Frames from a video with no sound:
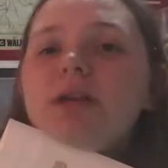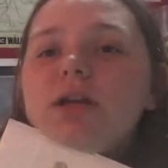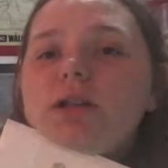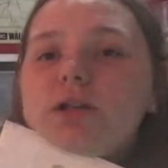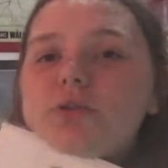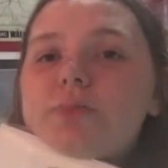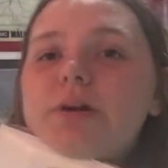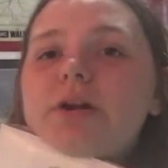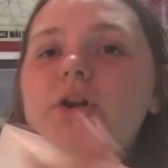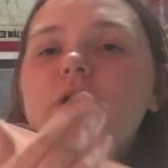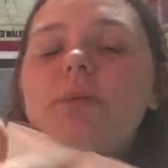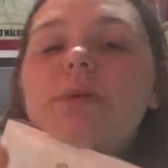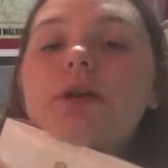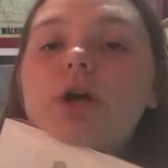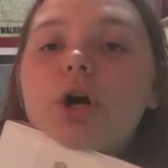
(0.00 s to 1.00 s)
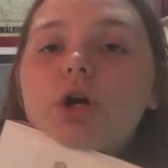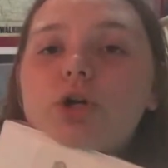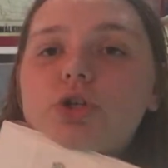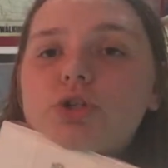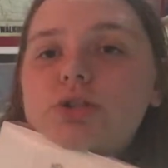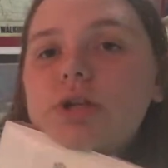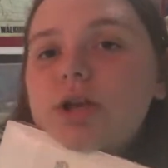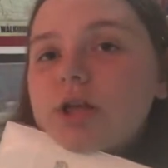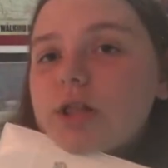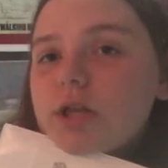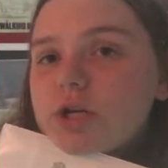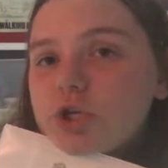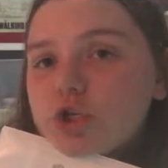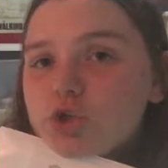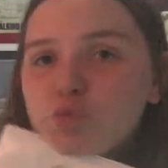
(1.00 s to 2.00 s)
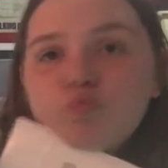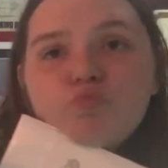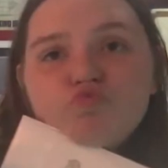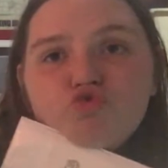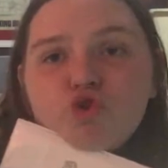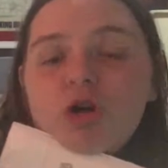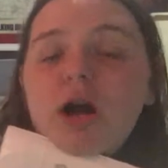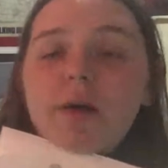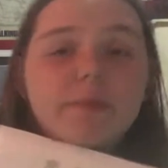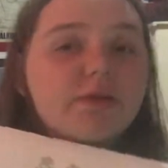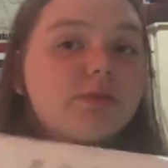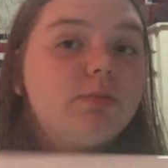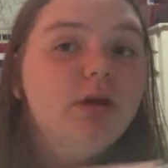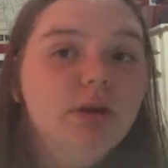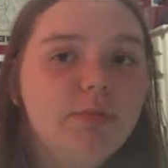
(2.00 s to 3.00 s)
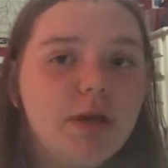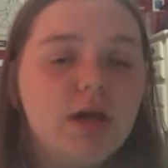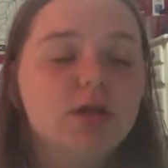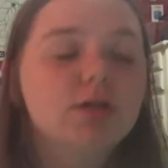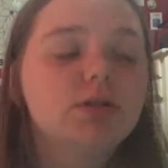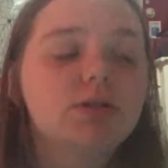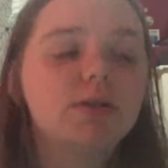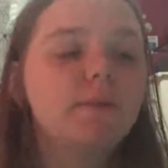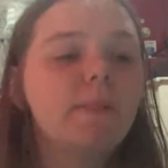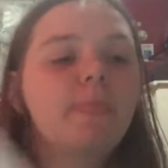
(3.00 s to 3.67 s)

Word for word: English binder. I'm in Honors English. I'm smarty pants.